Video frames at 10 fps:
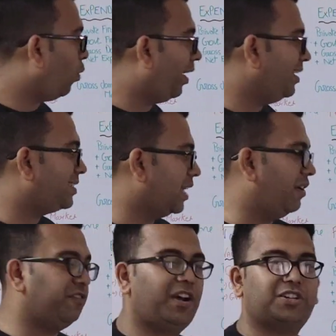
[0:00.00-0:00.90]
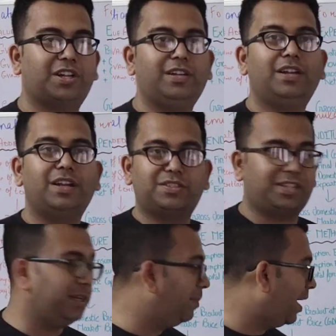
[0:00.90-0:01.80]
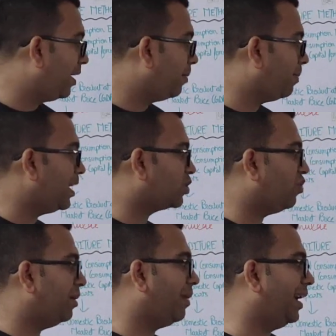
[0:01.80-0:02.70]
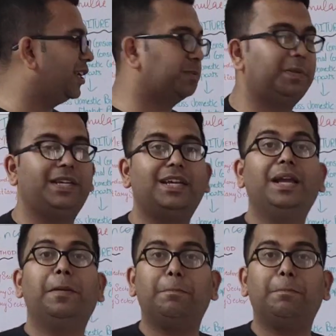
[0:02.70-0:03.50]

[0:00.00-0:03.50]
What is saving function? C bar plus 1 minus B.